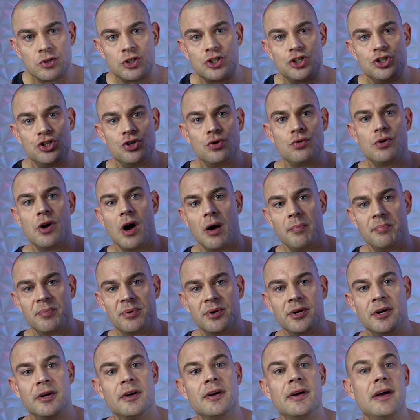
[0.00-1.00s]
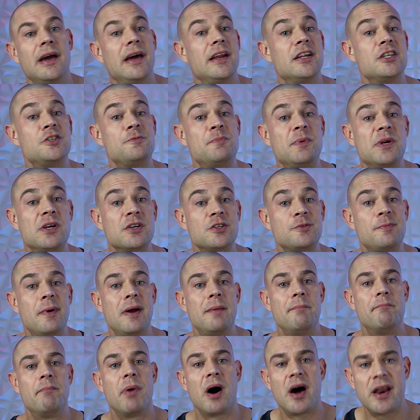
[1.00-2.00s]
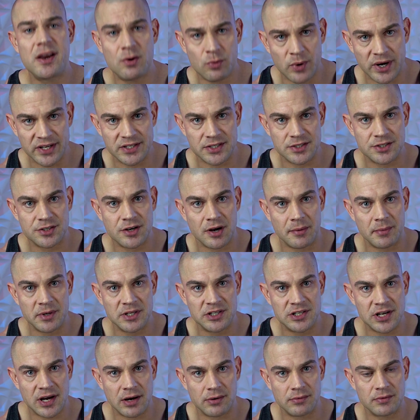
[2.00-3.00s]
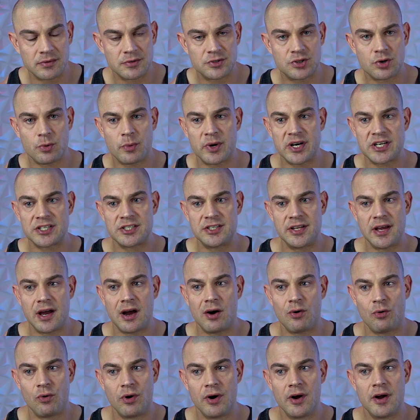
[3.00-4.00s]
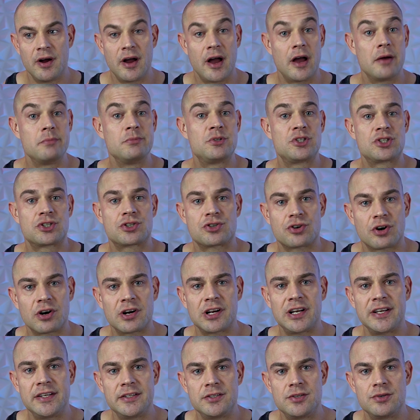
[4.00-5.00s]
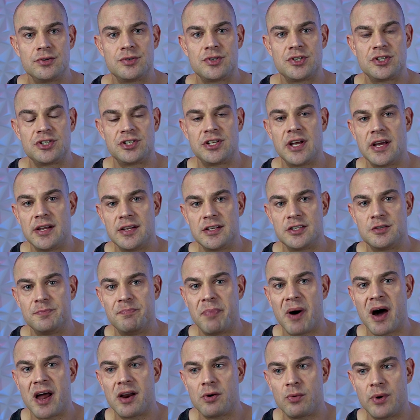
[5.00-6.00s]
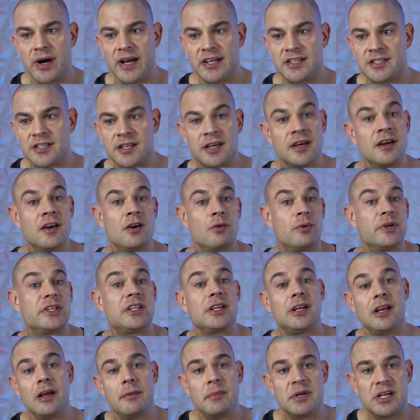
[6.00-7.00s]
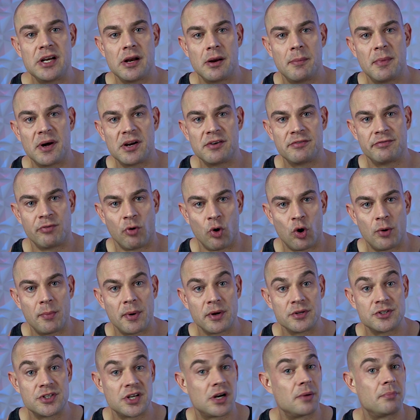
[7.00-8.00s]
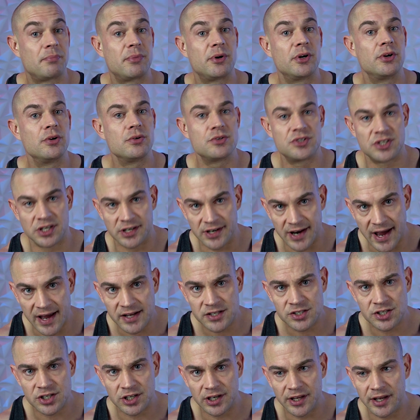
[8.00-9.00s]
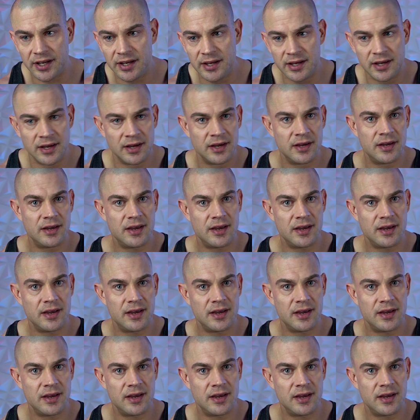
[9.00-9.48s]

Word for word: will shoot up. And that's because my body weight is coming down. So whereas now I'm struggling to sustain this body weight with the limited amount of hormones that I'm producing naturally,